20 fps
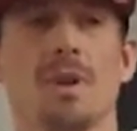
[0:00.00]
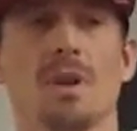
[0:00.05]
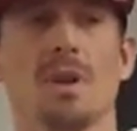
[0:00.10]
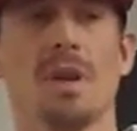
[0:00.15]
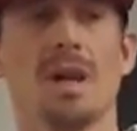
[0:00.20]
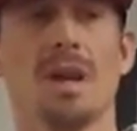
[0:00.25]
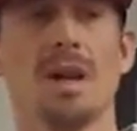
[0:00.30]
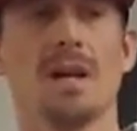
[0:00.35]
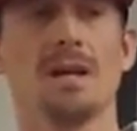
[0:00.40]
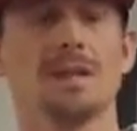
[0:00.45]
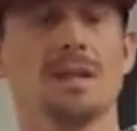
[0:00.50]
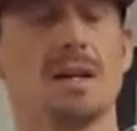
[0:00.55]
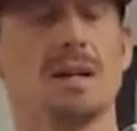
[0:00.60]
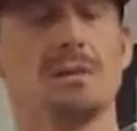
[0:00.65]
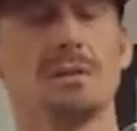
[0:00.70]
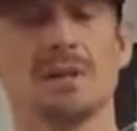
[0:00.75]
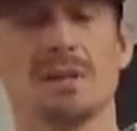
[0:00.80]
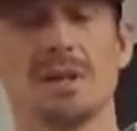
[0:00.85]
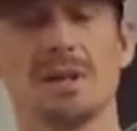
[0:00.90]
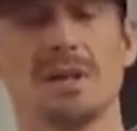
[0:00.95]
that I
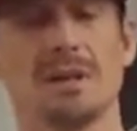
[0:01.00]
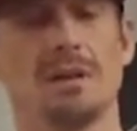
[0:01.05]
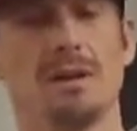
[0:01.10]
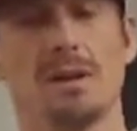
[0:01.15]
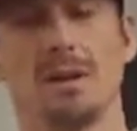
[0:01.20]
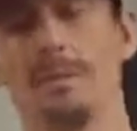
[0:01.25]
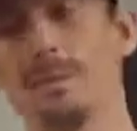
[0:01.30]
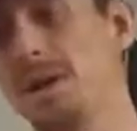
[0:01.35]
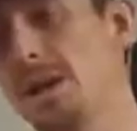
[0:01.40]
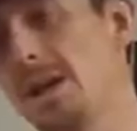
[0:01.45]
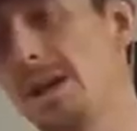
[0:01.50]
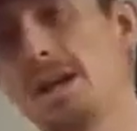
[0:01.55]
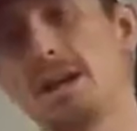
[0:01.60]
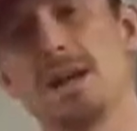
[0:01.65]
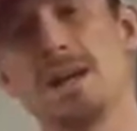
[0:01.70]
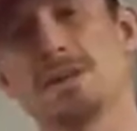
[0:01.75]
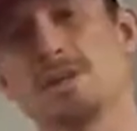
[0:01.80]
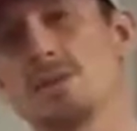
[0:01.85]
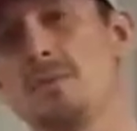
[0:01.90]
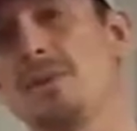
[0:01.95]
was like, oh man, I
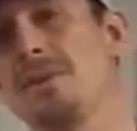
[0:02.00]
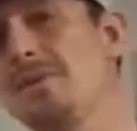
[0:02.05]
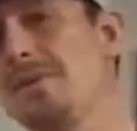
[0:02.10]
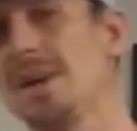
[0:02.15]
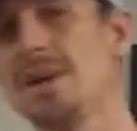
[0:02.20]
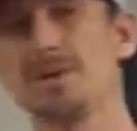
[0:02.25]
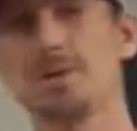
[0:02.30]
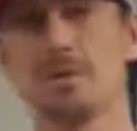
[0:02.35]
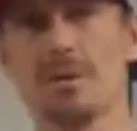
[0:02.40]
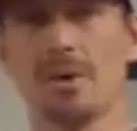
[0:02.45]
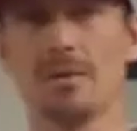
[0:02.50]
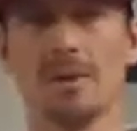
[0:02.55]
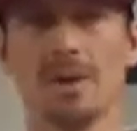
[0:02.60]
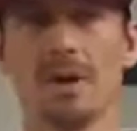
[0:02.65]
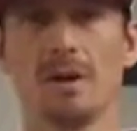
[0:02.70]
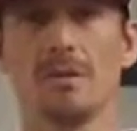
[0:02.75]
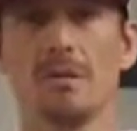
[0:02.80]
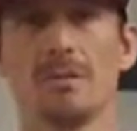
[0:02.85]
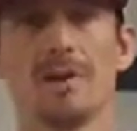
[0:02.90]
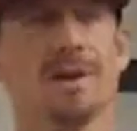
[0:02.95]
can't show my face around
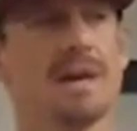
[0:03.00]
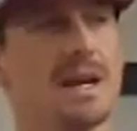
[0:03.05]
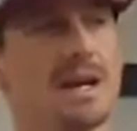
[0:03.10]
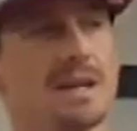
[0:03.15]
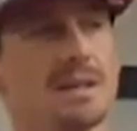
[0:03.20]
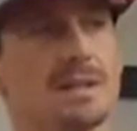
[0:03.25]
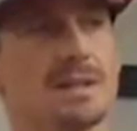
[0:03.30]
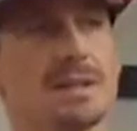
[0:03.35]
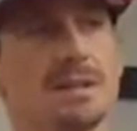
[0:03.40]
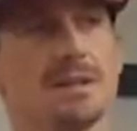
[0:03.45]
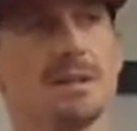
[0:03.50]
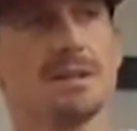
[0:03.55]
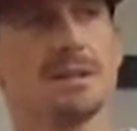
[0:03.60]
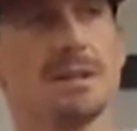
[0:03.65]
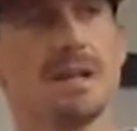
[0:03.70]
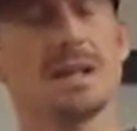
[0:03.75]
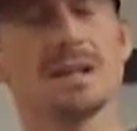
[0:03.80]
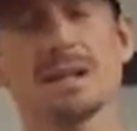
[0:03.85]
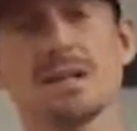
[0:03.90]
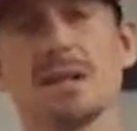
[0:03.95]
there. But that's
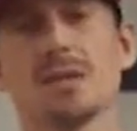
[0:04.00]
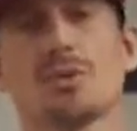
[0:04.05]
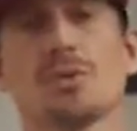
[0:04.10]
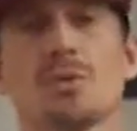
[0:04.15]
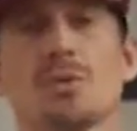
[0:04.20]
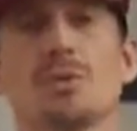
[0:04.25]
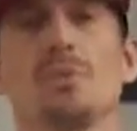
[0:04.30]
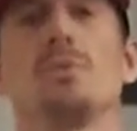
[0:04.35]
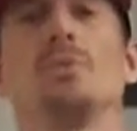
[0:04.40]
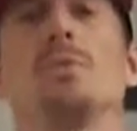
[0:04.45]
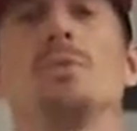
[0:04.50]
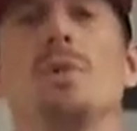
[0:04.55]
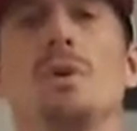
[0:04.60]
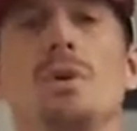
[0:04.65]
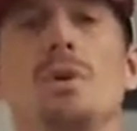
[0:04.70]
not true.